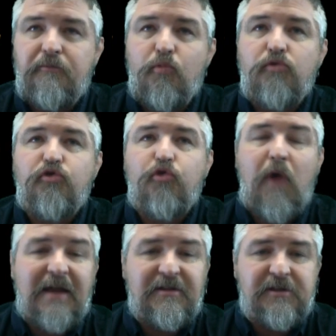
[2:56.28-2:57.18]

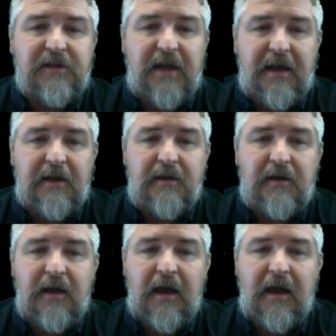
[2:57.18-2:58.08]
translated
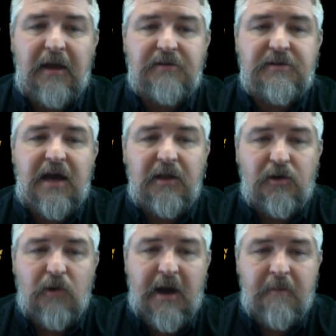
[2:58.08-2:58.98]
a
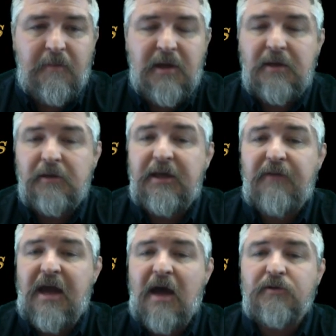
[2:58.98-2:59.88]
telegram
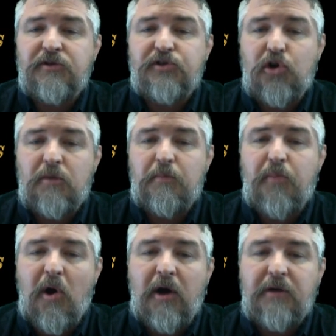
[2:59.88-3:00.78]
leaving out certain
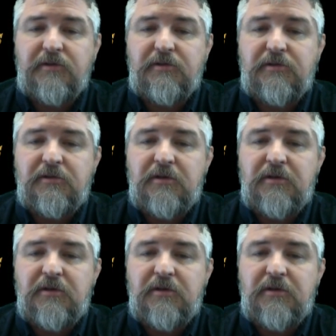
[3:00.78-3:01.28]
parts